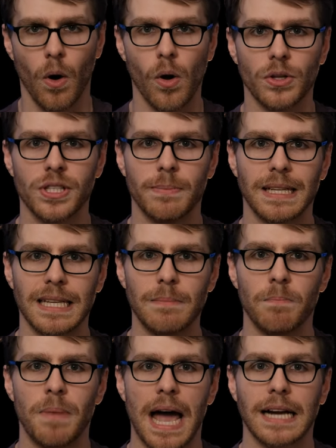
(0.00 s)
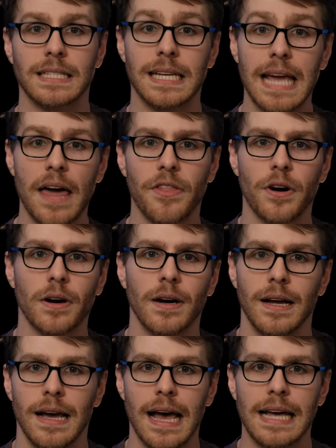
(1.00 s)
ultimately back together
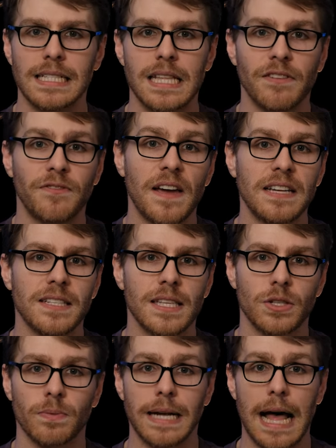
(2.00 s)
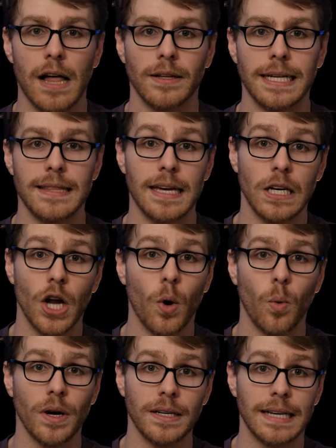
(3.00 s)
as they face this reality that no
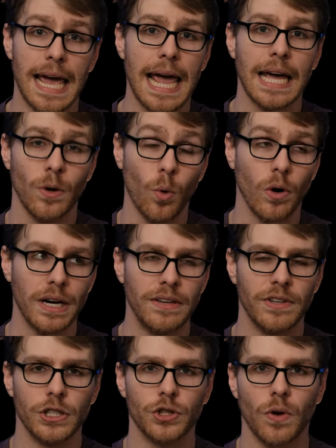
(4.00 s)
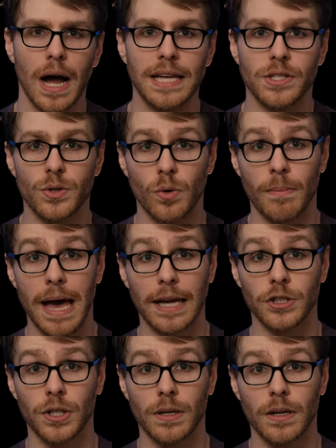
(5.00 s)
one can or even tries to
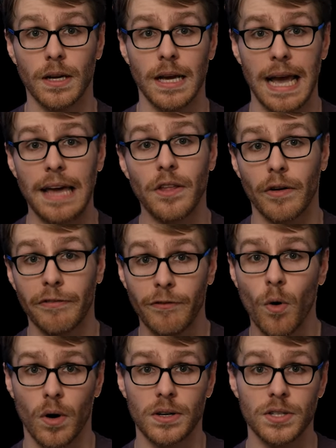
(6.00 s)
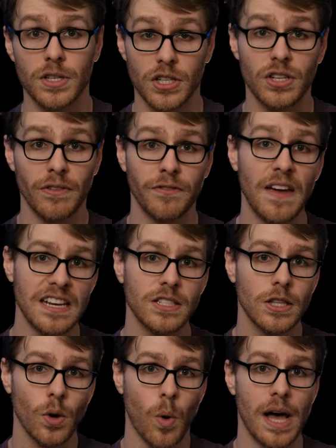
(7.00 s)
imagine. And they're forced to
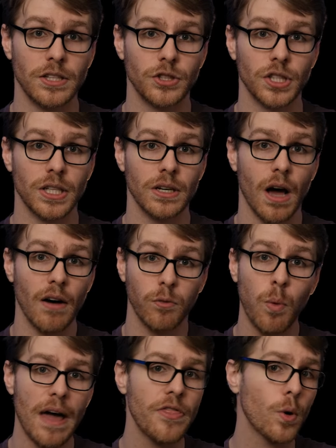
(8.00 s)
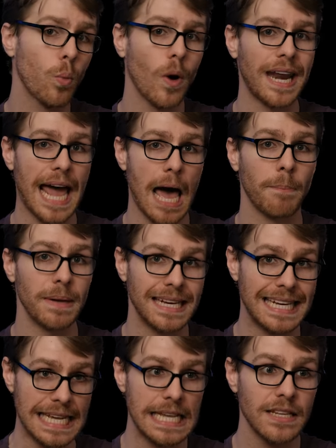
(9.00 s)
face the question of whether what
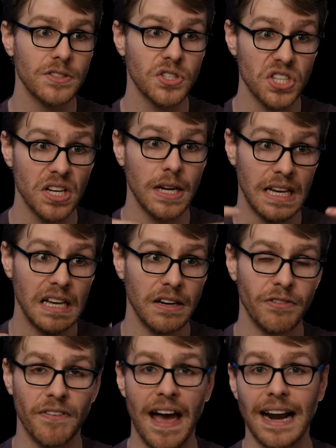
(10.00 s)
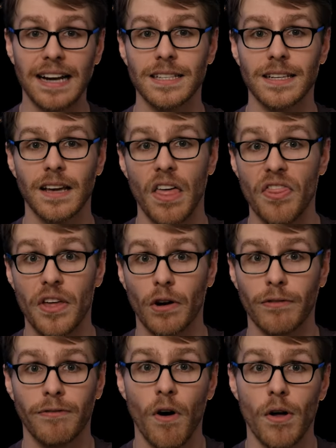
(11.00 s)
happened is, in fact, their
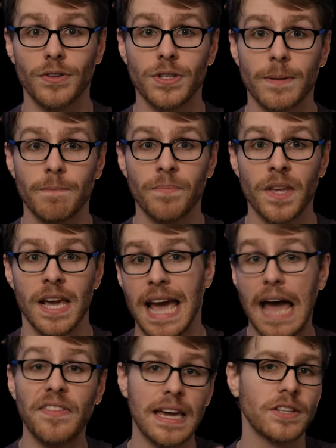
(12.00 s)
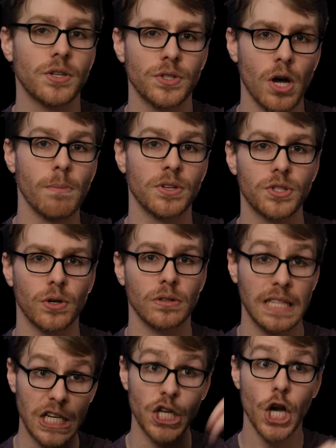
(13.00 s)
fault. And the answer is almost
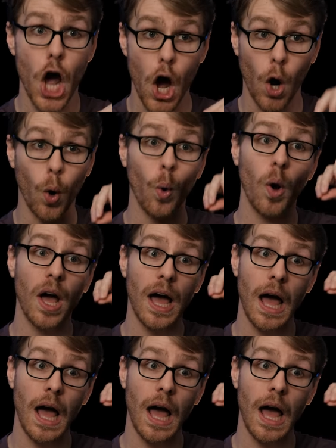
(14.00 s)
certainly no,